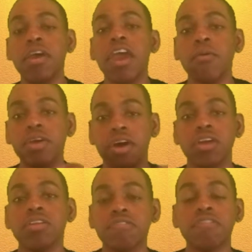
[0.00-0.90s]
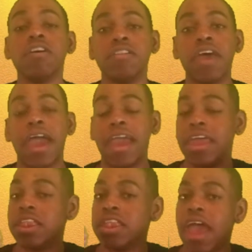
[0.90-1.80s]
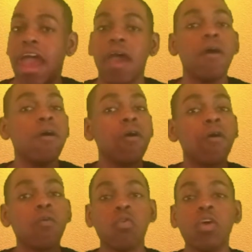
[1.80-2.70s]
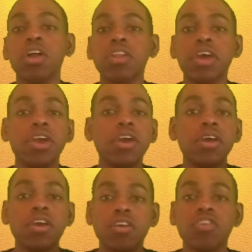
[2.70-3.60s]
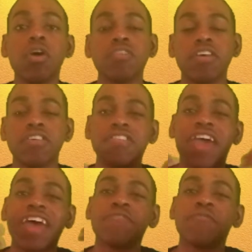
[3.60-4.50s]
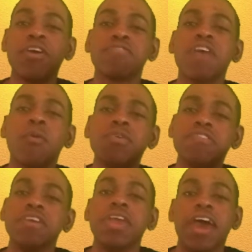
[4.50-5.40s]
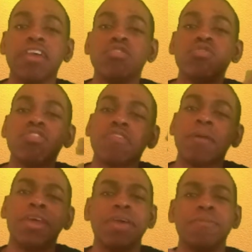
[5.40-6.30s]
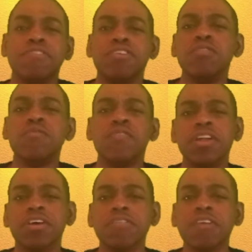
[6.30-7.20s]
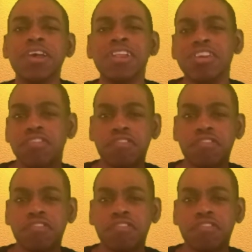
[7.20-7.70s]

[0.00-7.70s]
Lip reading: And we understood that. And that really showed us. Because that's the first time we see that. Usually some of the MCU villains, they just